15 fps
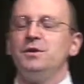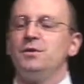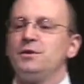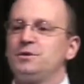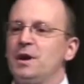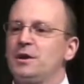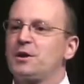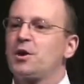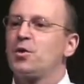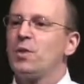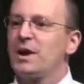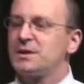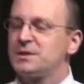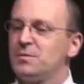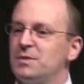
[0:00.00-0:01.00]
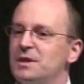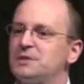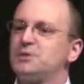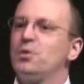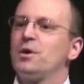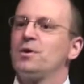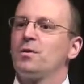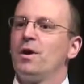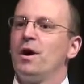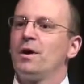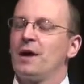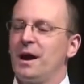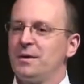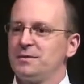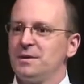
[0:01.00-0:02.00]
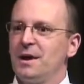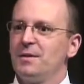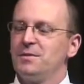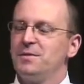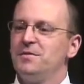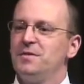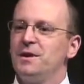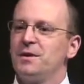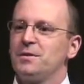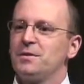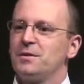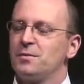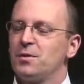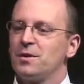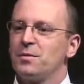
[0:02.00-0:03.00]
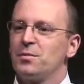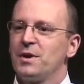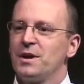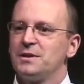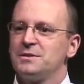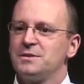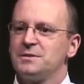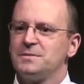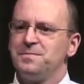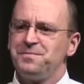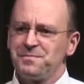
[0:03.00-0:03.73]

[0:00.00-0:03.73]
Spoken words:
You're trying to correct something that's going wrong out in the field or one of the branches.